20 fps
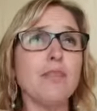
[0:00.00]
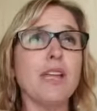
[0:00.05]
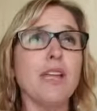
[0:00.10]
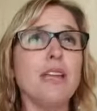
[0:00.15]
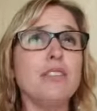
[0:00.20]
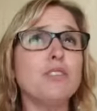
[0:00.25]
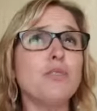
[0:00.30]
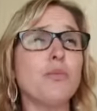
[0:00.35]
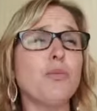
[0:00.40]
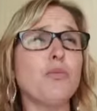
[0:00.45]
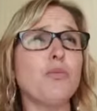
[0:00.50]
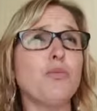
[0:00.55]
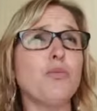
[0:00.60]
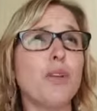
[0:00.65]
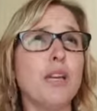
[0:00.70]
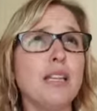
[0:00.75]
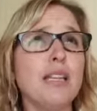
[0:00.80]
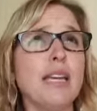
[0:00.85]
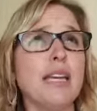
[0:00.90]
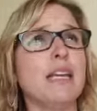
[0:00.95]
It's
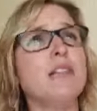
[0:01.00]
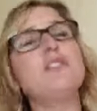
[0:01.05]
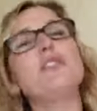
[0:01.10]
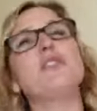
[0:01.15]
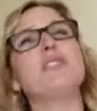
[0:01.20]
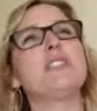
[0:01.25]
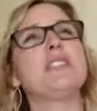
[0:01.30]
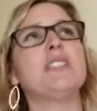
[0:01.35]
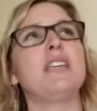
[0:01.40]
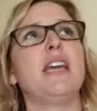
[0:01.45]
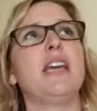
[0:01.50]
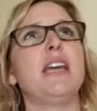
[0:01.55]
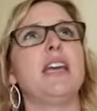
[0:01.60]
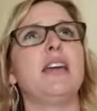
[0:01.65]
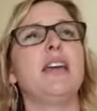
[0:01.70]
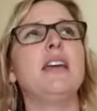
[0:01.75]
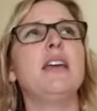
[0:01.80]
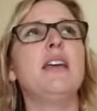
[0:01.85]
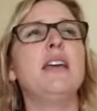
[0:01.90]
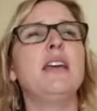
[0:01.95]
really
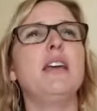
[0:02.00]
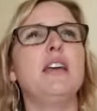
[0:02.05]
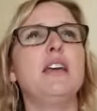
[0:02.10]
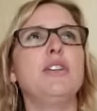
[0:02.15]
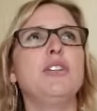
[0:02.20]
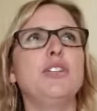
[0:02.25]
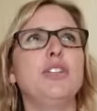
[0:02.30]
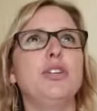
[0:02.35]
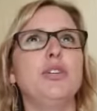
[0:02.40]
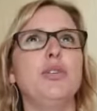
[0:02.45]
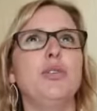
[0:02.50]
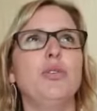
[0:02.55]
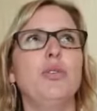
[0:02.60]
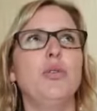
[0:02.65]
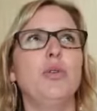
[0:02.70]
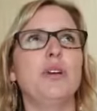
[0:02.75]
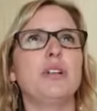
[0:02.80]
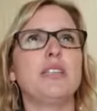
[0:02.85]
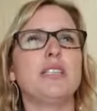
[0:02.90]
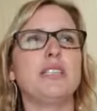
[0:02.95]
interesting
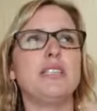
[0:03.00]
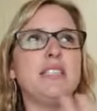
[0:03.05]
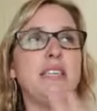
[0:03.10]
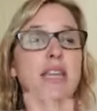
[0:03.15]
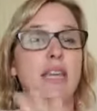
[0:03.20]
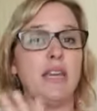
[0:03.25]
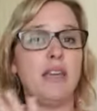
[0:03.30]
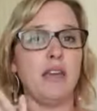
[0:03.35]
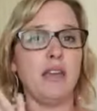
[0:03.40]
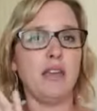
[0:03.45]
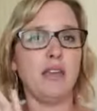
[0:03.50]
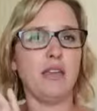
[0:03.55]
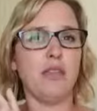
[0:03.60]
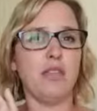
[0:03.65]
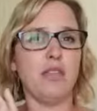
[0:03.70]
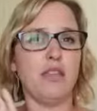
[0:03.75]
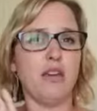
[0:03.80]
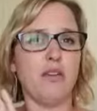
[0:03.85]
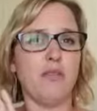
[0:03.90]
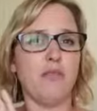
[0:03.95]
to see
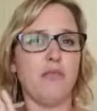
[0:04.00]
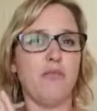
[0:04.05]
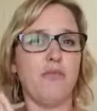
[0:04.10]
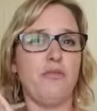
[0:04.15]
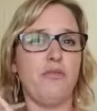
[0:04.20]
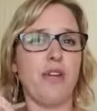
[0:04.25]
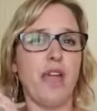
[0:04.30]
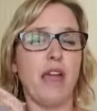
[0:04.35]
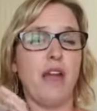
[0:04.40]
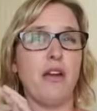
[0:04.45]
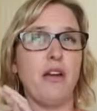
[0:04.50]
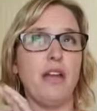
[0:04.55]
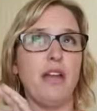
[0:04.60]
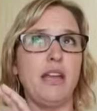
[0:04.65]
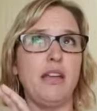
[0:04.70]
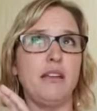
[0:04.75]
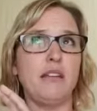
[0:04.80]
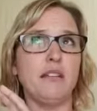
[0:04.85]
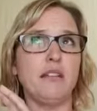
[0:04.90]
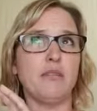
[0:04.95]
the
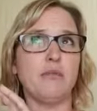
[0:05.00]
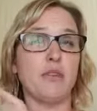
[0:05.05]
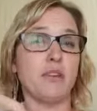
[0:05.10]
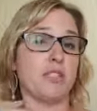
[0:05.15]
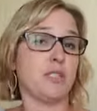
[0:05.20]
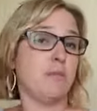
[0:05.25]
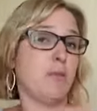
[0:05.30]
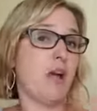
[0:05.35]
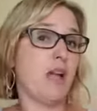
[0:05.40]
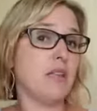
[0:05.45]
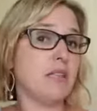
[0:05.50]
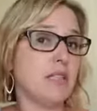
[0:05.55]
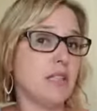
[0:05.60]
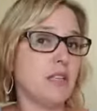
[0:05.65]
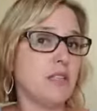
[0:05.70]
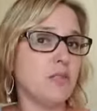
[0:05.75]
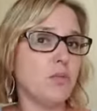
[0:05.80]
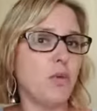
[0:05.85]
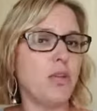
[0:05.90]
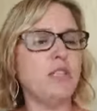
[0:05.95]
varied
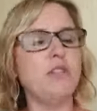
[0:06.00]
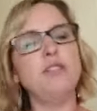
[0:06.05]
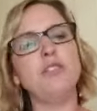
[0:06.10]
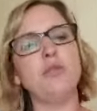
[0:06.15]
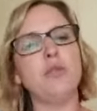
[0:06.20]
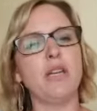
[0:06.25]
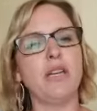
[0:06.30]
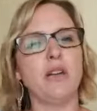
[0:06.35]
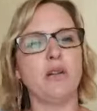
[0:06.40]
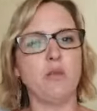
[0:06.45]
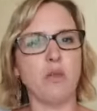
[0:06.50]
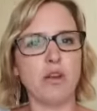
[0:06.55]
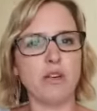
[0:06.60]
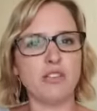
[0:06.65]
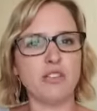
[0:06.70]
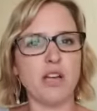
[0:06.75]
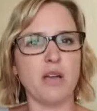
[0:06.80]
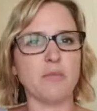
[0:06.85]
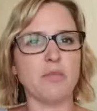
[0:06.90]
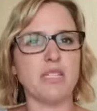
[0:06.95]
responses when you do it in a
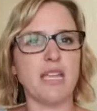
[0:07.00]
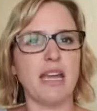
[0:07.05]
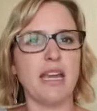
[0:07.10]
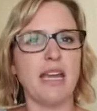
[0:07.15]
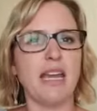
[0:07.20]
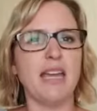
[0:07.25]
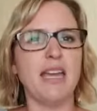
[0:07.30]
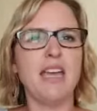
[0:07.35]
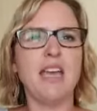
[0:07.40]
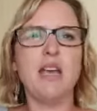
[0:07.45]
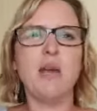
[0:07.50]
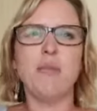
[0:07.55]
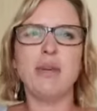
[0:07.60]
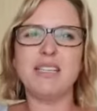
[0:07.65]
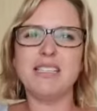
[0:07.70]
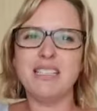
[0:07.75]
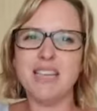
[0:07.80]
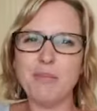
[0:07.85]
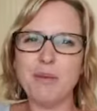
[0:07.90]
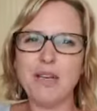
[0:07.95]
workshop setting,
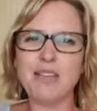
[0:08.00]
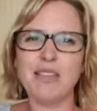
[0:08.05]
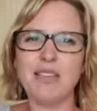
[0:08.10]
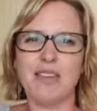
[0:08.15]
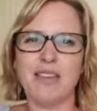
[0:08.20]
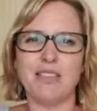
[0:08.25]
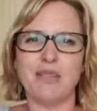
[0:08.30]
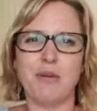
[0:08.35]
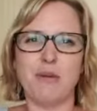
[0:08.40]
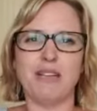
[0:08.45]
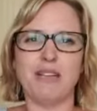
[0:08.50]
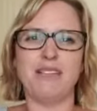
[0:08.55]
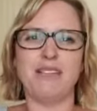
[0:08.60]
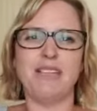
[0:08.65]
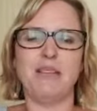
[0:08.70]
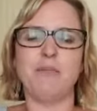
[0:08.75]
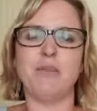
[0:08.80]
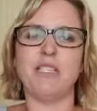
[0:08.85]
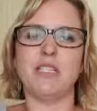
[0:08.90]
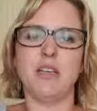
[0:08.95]
but typically that's about as
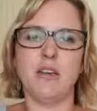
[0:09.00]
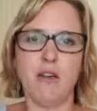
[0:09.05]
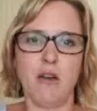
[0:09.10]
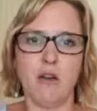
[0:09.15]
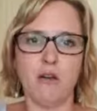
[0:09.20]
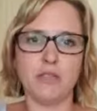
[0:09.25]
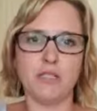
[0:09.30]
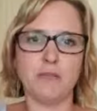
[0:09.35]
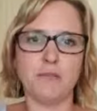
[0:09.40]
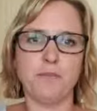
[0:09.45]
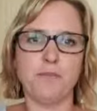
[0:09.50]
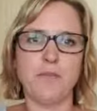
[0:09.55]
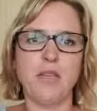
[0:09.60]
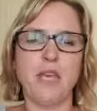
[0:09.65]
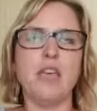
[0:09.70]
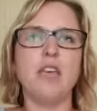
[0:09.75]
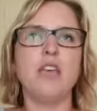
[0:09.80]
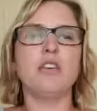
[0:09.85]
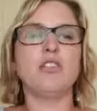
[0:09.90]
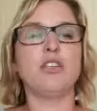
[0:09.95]
deep as it goes.
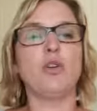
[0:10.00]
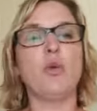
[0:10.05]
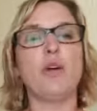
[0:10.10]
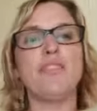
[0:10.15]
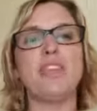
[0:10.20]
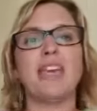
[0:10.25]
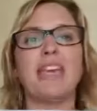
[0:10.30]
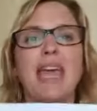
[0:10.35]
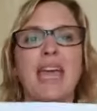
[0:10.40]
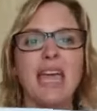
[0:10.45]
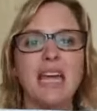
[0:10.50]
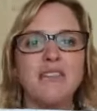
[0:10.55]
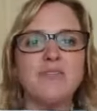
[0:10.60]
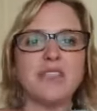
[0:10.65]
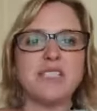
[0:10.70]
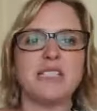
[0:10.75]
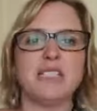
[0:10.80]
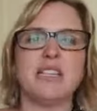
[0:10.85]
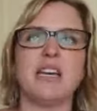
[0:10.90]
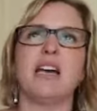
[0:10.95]
So what the
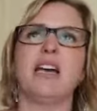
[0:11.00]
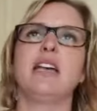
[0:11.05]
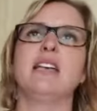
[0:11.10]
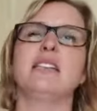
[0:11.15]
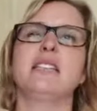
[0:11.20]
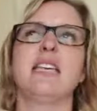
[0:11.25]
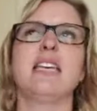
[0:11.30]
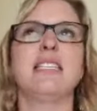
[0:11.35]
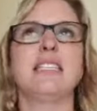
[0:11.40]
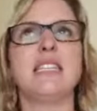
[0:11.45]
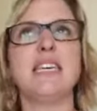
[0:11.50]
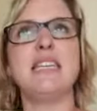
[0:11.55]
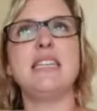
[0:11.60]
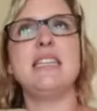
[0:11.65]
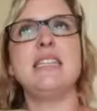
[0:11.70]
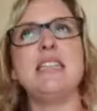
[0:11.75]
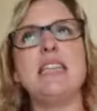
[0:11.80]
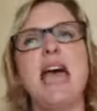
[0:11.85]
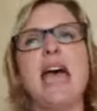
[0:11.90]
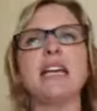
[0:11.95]
canvas does is the
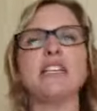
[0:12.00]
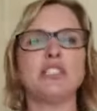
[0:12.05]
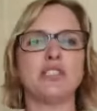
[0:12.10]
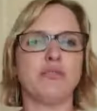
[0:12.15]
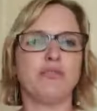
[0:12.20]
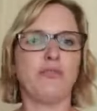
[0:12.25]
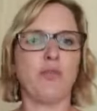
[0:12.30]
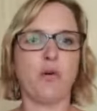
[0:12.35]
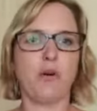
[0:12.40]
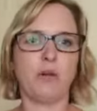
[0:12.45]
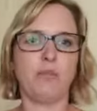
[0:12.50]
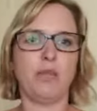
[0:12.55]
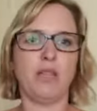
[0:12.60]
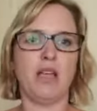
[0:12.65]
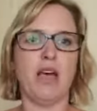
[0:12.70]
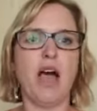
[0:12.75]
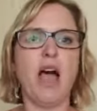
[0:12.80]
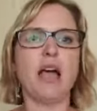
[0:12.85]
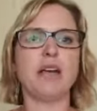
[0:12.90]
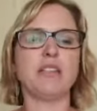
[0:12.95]
next 4
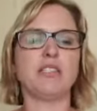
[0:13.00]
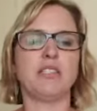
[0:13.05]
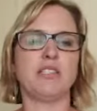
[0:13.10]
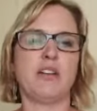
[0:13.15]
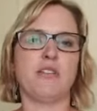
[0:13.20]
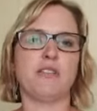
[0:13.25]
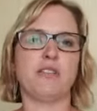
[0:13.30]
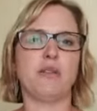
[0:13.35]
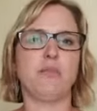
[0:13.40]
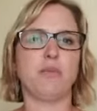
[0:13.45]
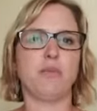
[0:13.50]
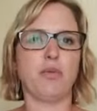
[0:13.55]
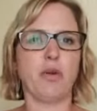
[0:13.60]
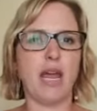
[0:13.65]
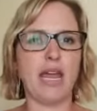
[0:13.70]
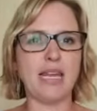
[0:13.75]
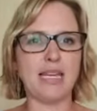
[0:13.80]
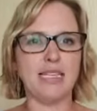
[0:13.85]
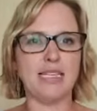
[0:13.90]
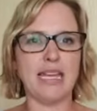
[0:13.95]
blocks start to
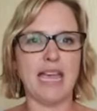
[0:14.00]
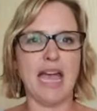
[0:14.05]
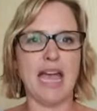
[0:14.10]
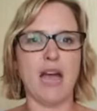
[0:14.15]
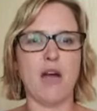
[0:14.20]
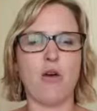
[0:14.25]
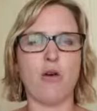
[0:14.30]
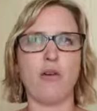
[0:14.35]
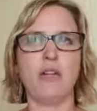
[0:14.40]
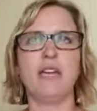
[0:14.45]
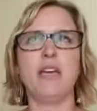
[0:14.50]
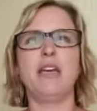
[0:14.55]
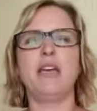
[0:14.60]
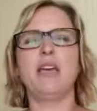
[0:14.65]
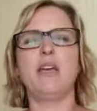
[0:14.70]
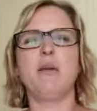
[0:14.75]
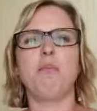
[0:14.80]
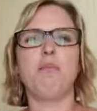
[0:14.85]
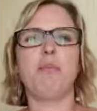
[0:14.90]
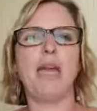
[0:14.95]
break down
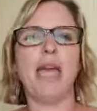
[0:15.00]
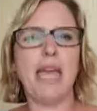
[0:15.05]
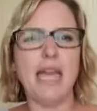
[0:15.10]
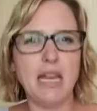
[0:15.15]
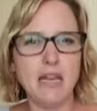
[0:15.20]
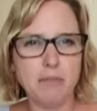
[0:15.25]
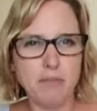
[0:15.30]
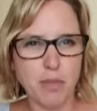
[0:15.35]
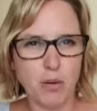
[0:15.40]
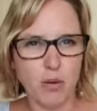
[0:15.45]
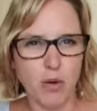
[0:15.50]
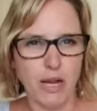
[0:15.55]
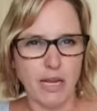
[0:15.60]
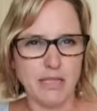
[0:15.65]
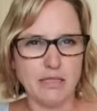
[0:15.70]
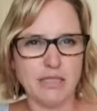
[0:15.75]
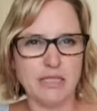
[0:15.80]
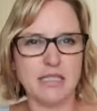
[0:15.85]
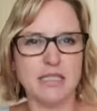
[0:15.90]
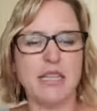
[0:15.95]
pain
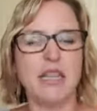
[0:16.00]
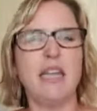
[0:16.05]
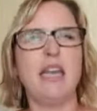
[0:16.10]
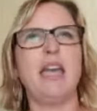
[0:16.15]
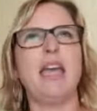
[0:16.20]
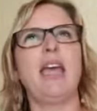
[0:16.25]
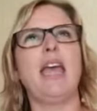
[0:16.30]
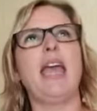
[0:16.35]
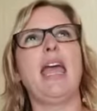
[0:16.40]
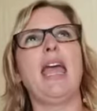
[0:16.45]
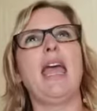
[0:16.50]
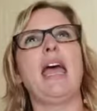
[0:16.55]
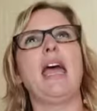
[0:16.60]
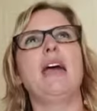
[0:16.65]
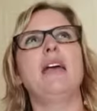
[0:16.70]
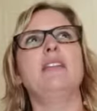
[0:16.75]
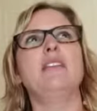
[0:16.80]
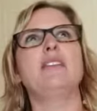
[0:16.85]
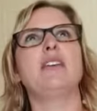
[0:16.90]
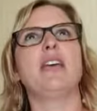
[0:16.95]
points
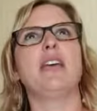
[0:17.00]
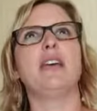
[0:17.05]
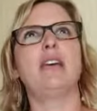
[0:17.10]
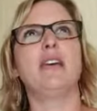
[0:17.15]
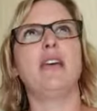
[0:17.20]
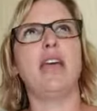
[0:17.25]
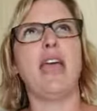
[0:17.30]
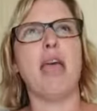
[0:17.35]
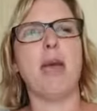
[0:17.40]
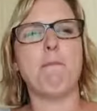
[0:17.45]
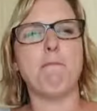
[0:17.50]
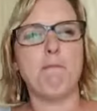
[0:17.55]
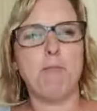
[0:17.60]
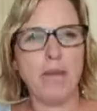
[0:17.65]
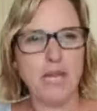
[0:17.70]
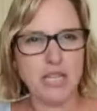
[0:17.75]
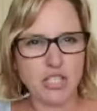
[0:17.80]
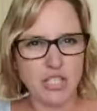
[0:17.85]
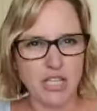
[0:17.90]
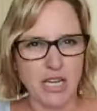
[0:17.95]
and
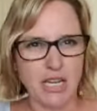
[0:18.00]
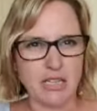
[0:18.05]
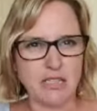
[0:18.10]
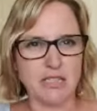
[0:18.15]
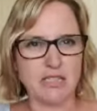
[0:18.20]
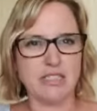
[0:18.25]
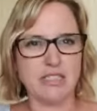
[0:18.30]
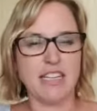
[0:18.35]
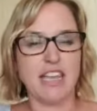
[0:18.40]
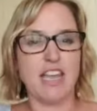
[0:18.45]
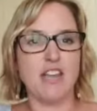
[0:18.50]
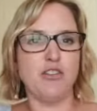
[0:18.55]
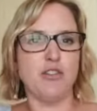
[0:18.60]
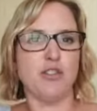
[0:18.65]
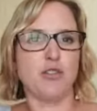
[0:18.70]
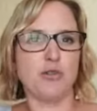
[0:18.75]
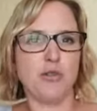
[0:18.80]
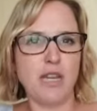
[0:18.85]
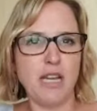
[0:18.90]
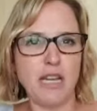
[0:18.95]
ambitions and
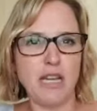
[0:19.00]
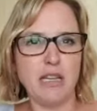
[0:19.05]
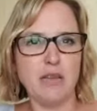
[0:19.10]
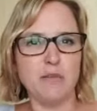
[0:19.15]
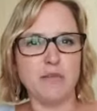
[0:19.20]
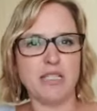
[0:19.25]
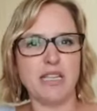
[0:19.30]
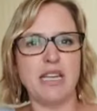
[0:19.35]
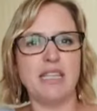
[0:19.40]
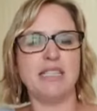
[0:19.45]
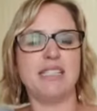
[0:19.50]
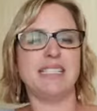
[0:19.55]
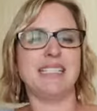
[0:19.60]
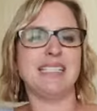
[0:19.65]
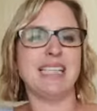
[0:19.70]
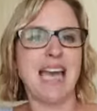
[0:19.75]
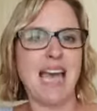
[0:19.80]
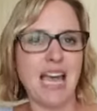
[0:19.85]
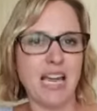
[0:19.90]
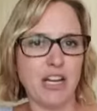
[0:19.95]
dreams and
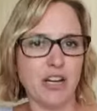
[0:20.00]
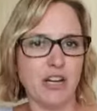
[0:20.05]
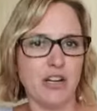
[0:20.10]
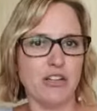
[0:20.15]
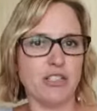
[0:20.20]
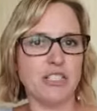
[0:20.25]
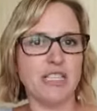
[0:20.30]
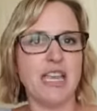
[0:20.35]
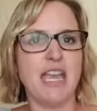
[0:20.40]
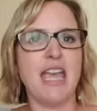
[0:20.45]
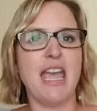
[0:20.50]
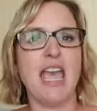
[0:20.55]
desires.